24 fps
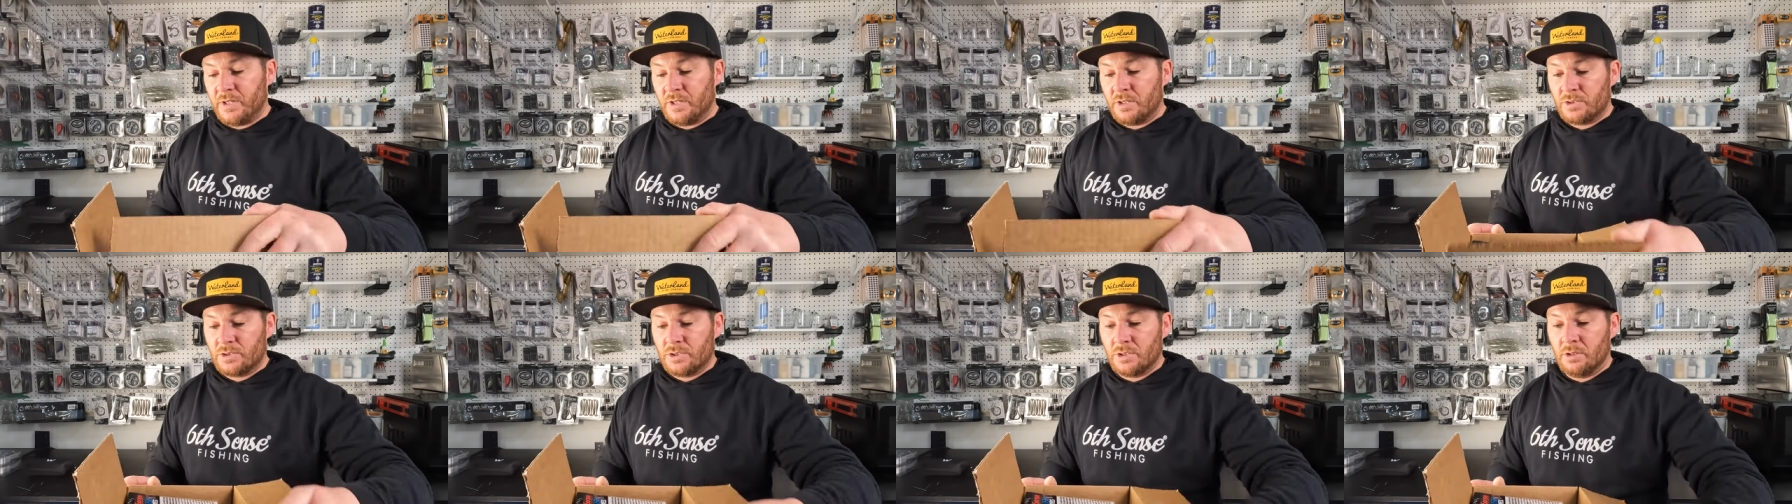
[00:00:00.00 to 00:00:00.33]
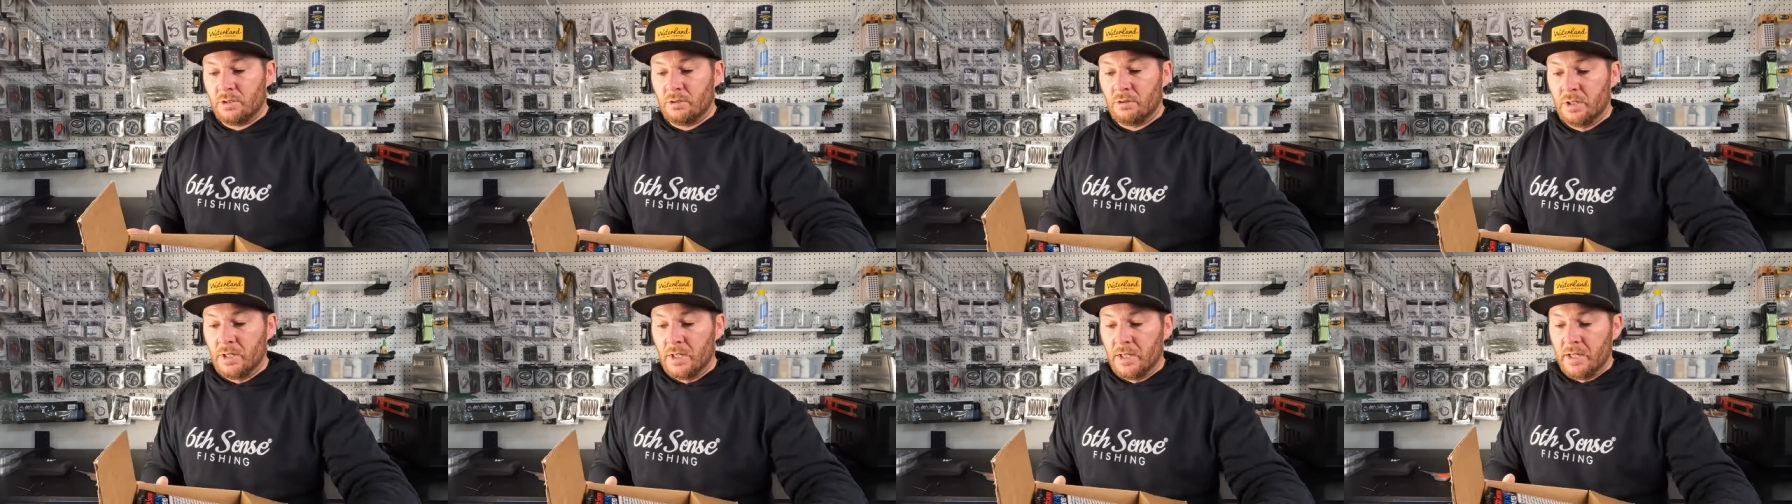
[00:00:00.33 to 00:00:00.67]

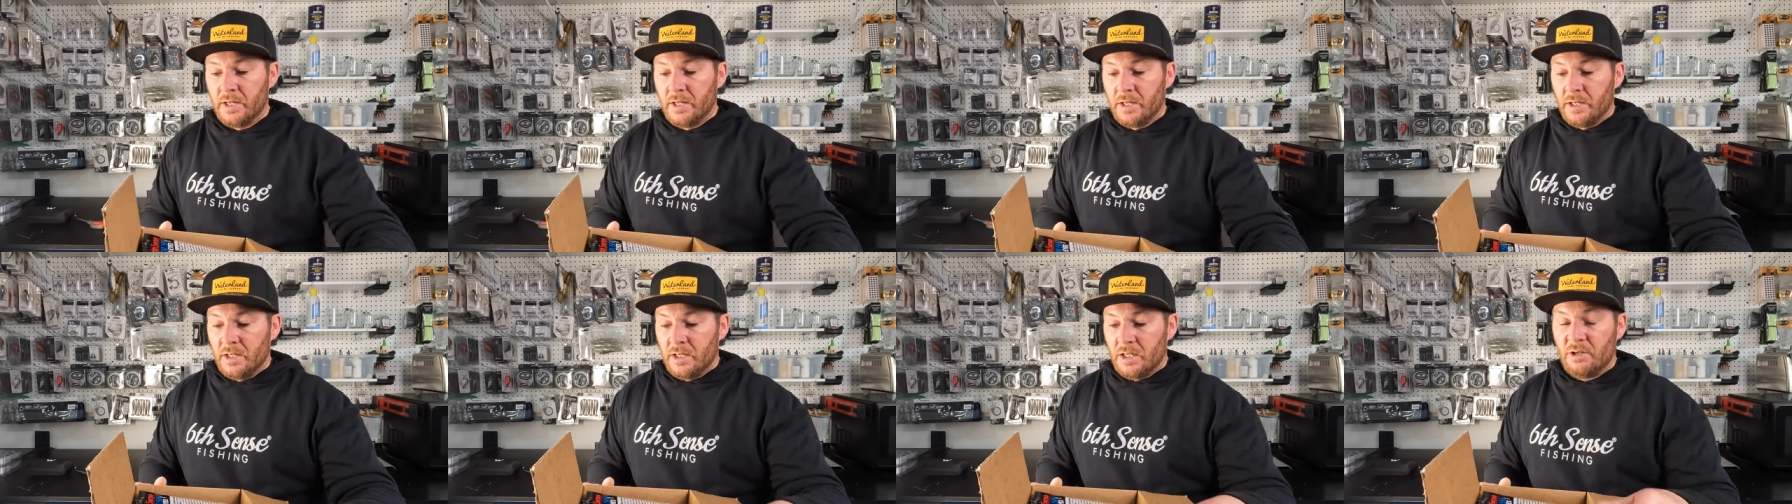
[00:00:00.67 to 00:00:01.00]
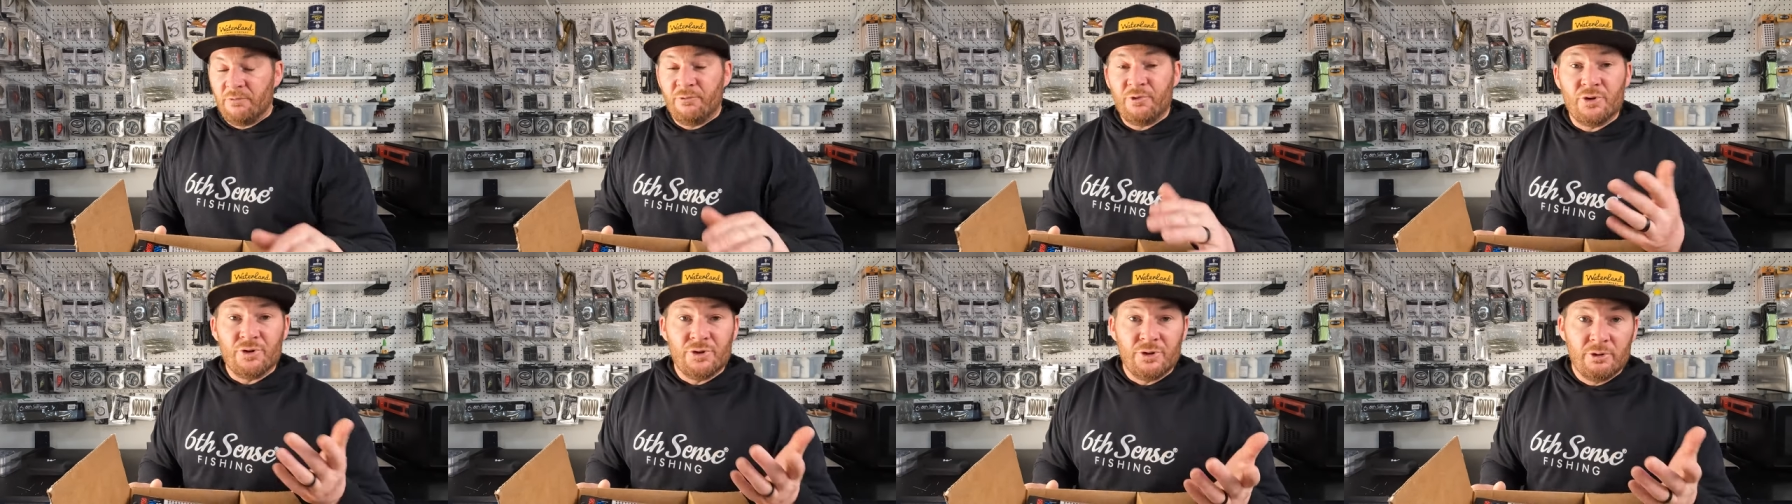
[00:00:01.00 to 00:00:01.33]
So
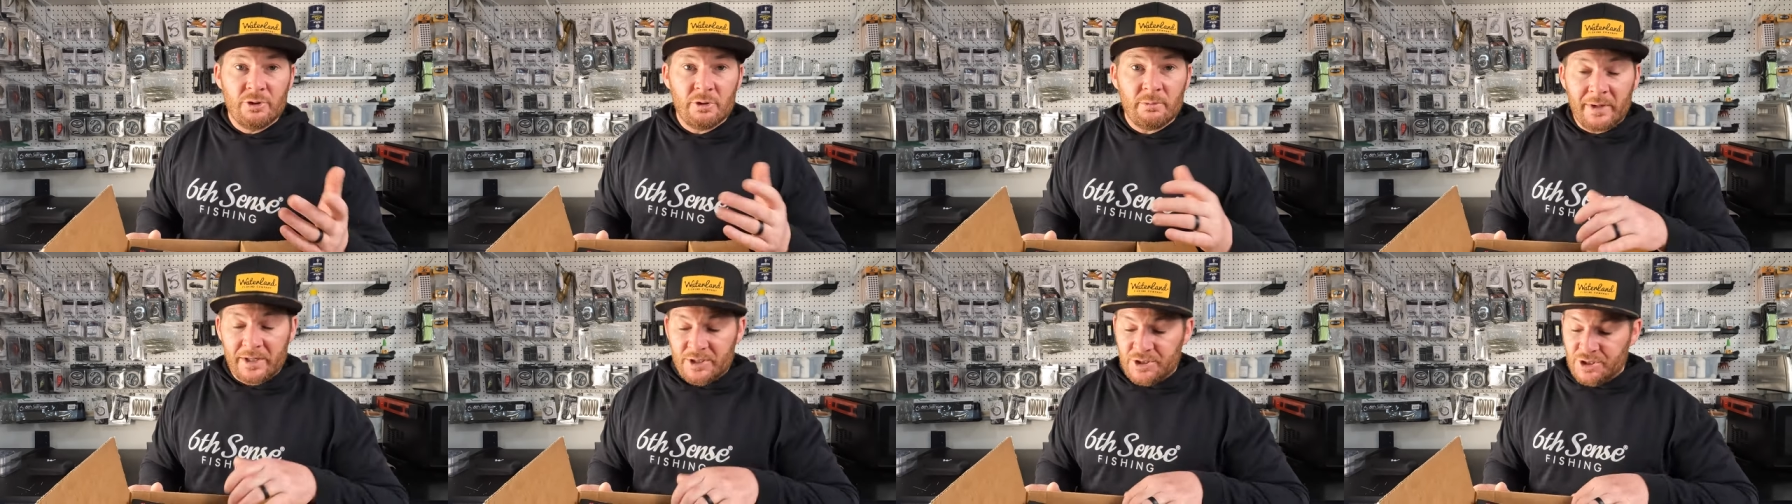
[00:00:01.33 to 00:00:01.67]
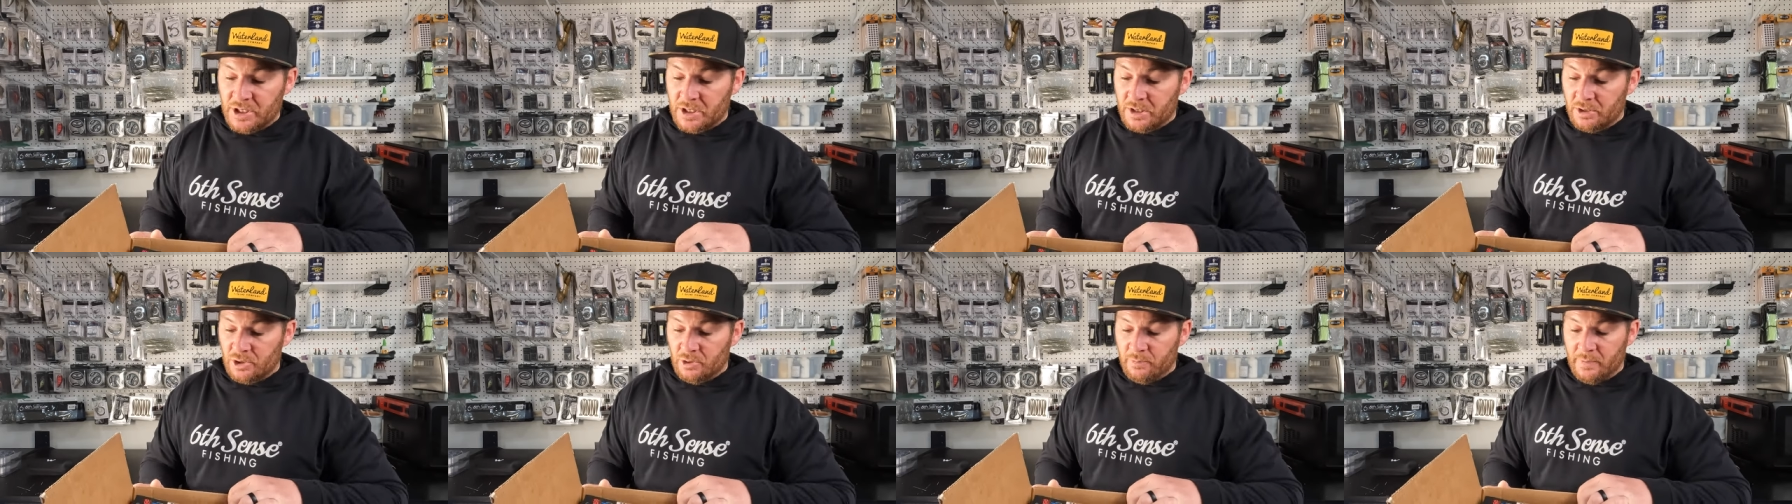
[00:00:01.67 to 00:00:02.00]
if you're new to my channel,